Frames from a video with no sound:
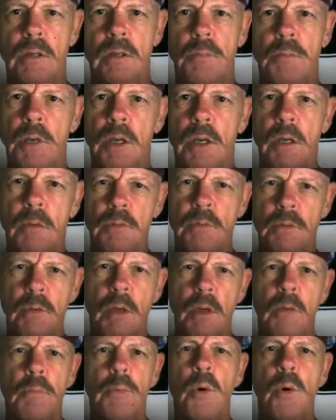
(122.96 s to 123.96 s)
it becomes
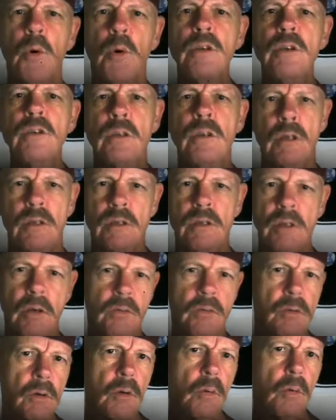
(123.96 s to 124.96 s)
poisonous
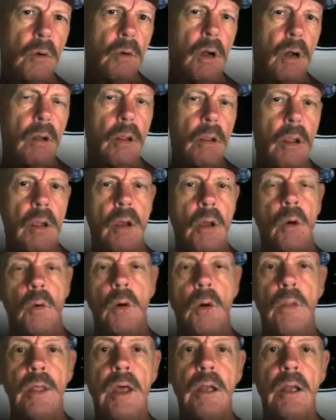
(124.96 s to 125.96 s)
after a while.
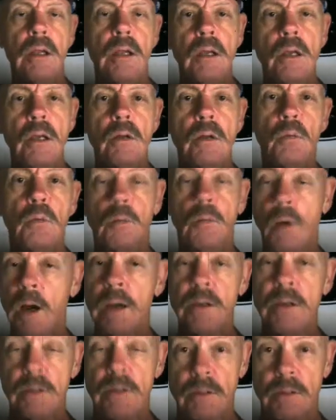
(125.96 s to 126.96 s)
Well, that heat
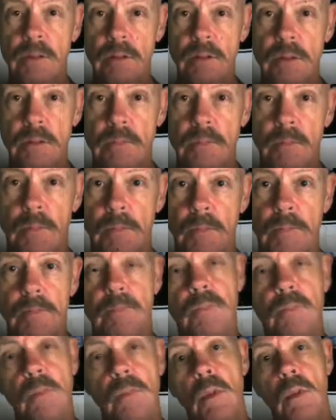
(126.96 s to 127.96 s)
rises,
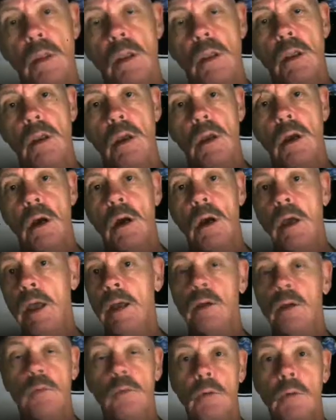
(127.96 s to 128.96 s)

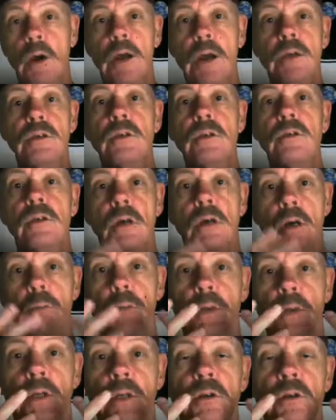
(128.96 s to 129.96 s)
and it rises up
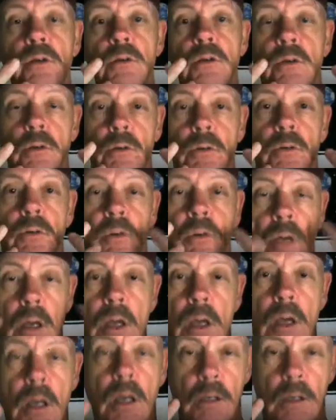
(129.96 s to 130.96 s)
into the
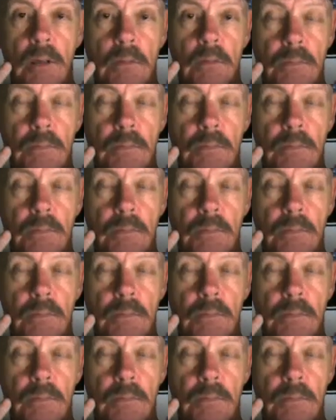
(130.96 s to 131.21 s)
head,